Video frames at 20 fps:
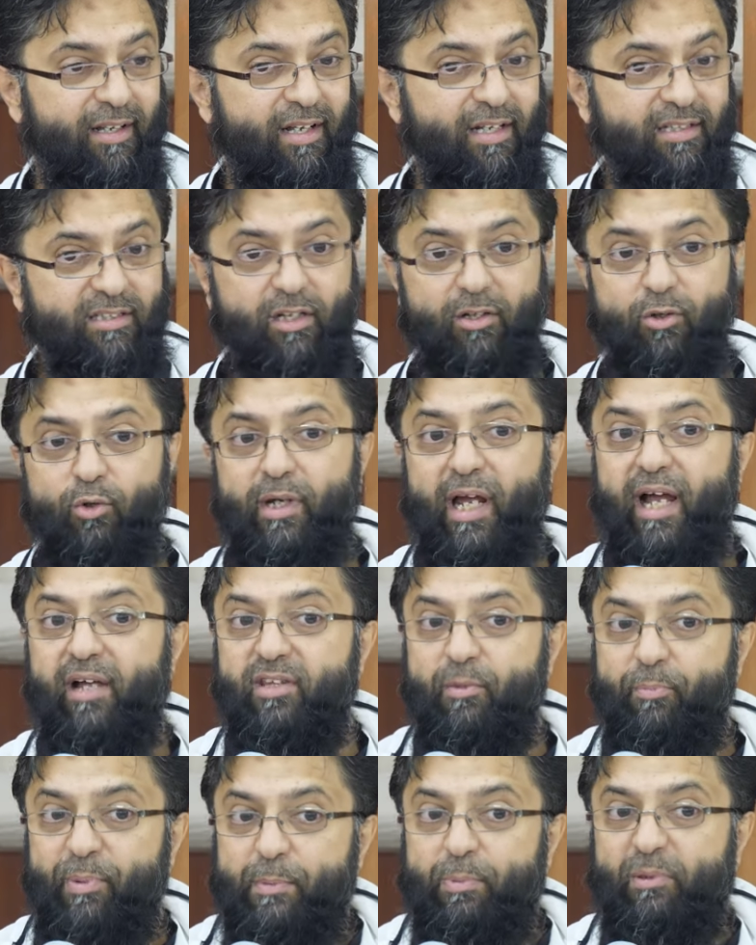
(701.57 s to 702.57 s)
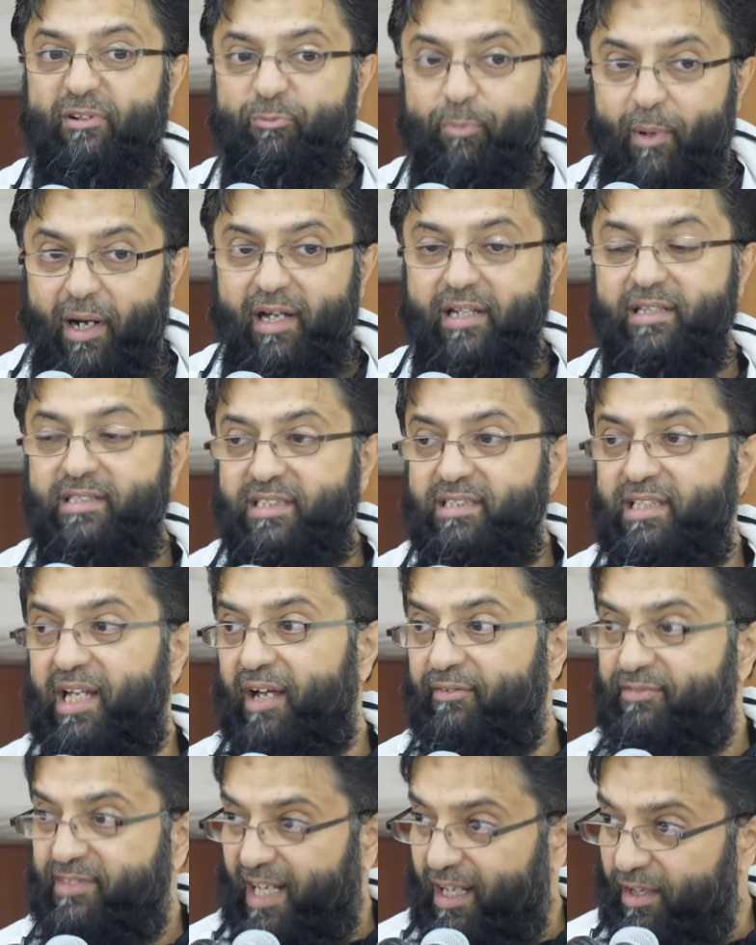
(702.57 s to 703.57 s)
So look how the people of piety, they
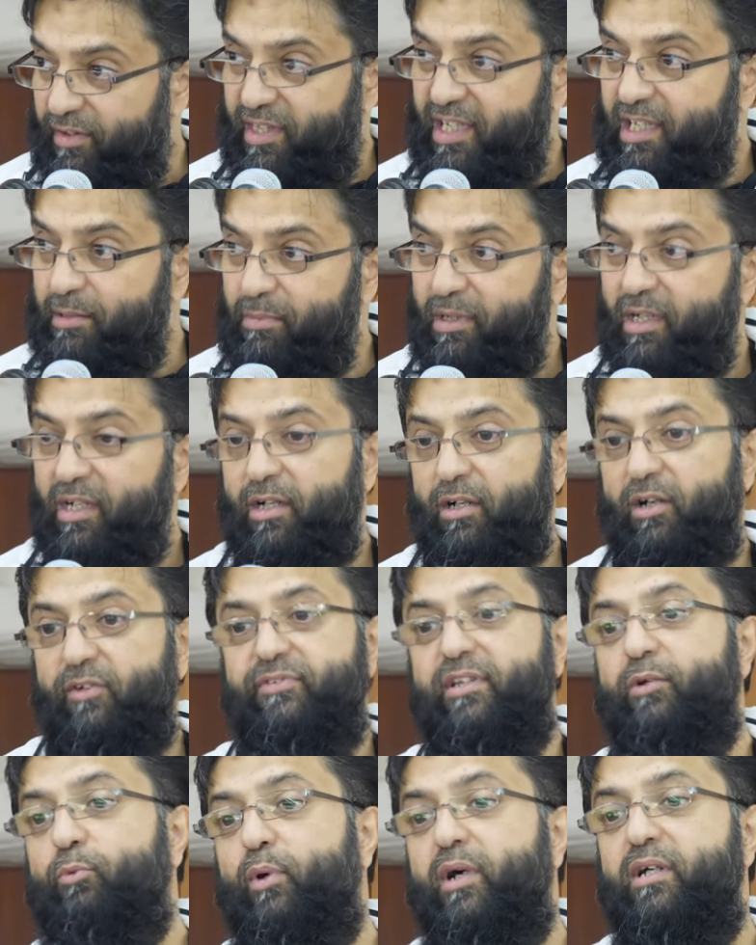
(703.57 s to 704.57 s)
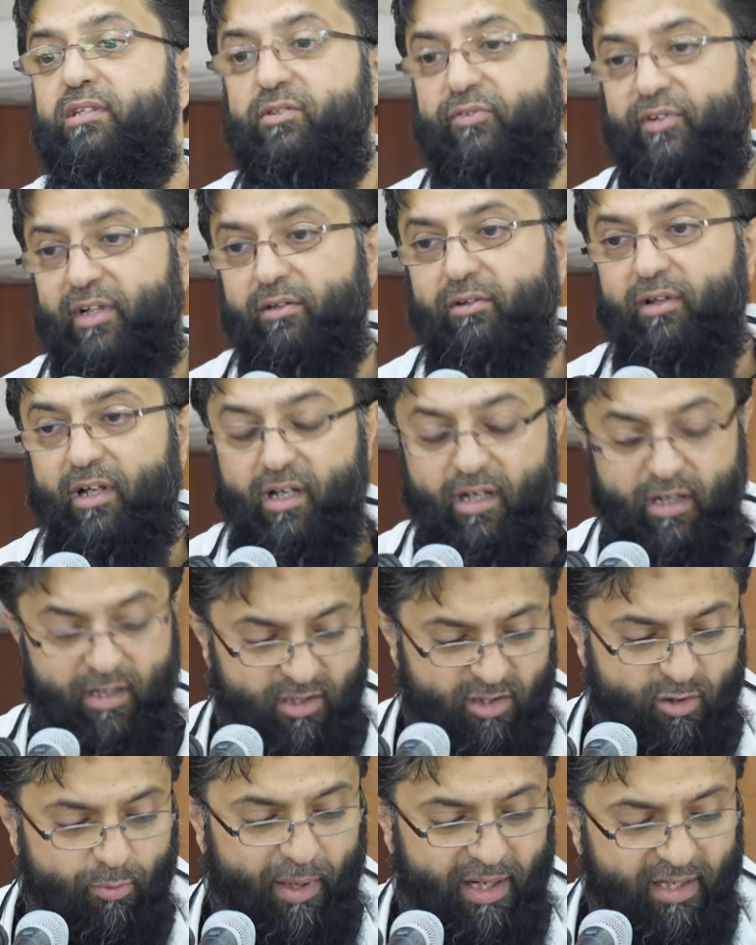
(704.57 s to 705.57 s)
have ta'zeem of the words of Allah
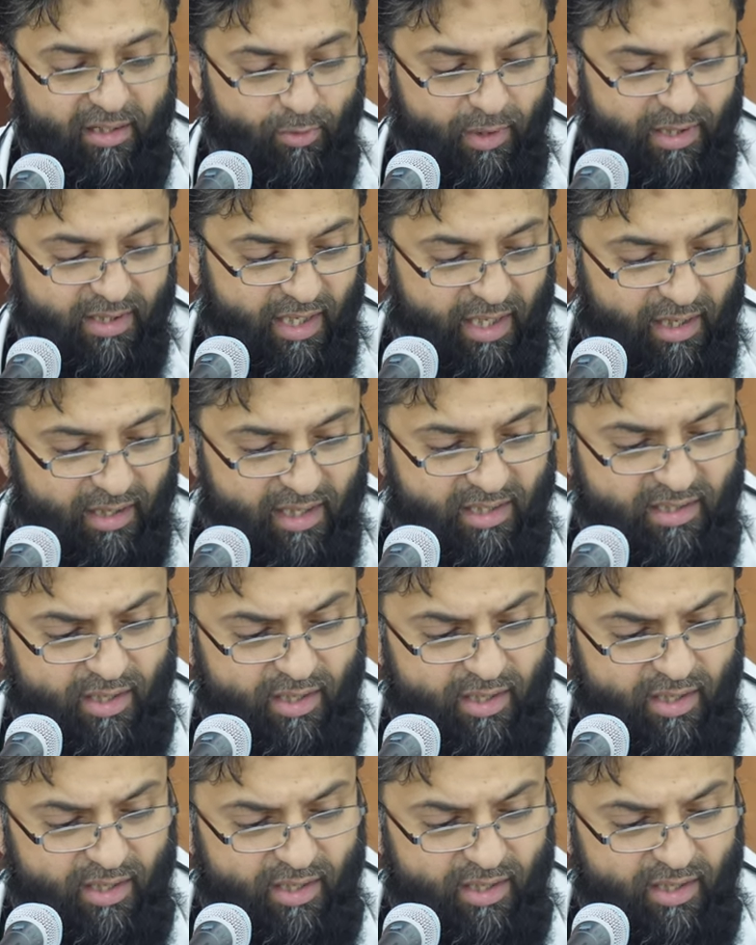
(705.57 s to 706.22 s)
subhanahu wa ta'ala.